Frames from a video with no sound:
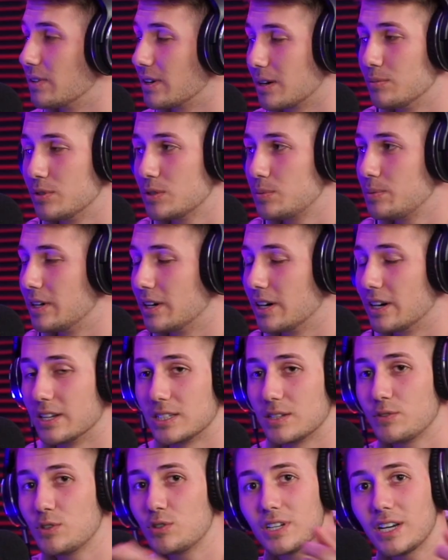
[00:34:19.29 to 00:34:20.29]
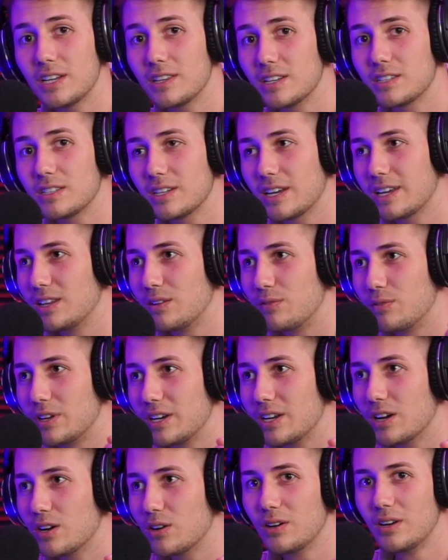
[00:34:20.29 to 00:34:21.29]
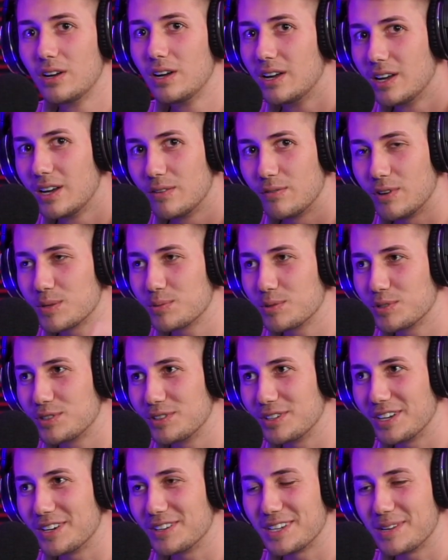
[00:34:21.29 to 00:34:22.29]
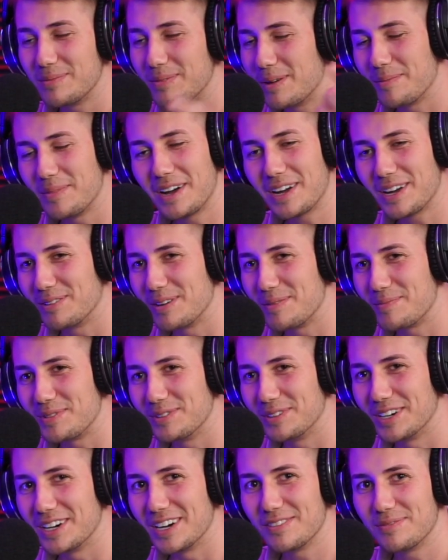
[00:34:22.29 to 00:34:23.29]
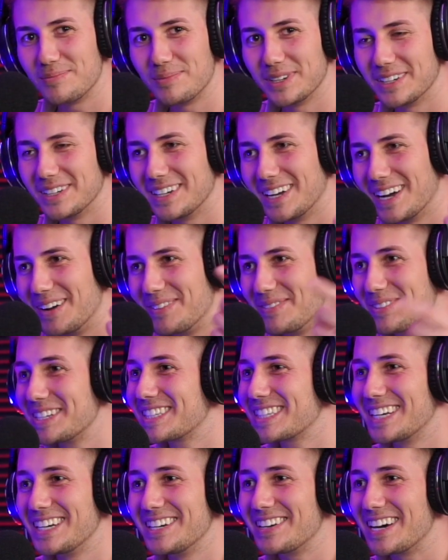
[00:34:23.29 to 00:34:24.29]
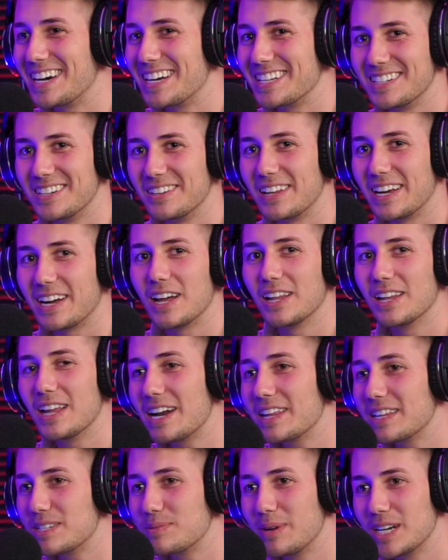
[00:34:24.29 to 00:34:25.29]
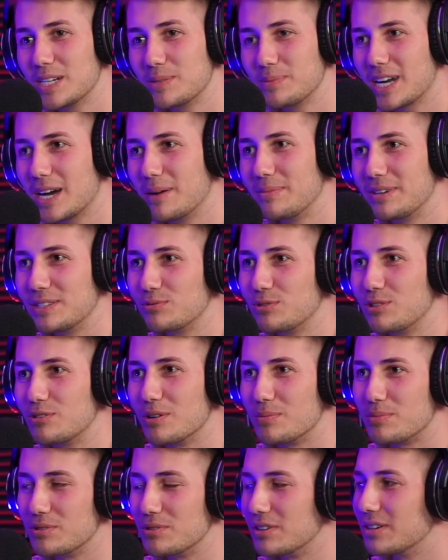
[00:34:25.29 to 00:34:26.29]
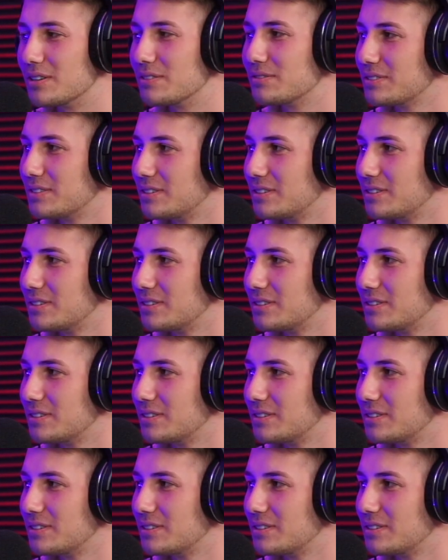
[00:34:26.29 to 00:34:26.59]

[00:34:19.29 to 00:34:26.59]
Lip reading: Like I'm just being honest. If you stay this late in the video, Vesper Studios, hit me up. I'm not gonna rip you off, but I'm just letting you guys know, like a lot of these management companies will rip you off.